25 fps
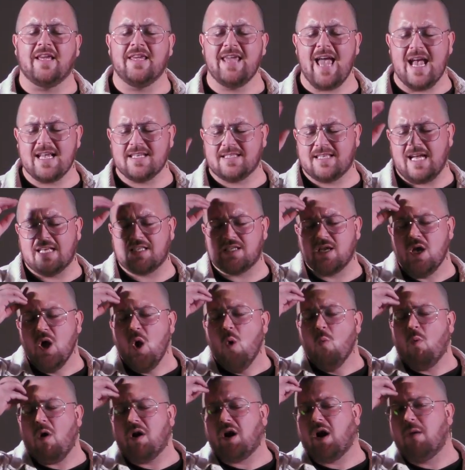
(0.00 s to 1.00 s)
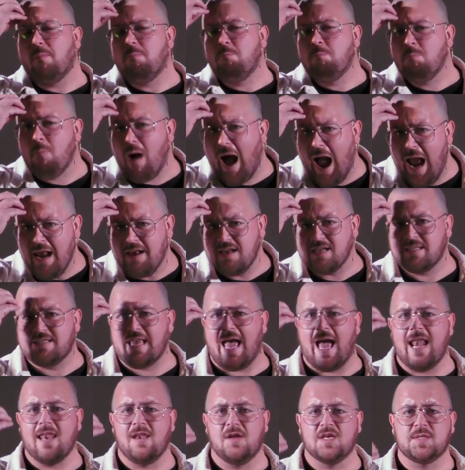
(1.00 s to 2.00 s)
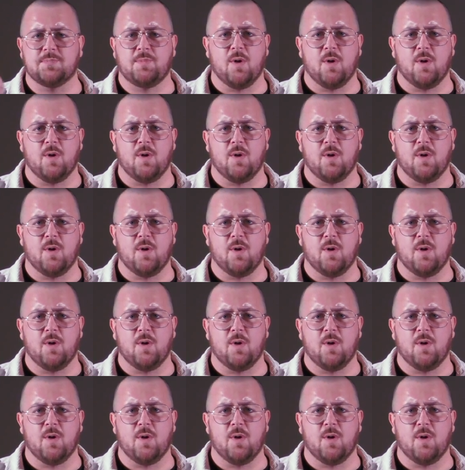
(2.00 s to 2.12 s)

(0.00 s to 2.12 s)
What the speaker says: Yes, that's what our mind is telling us.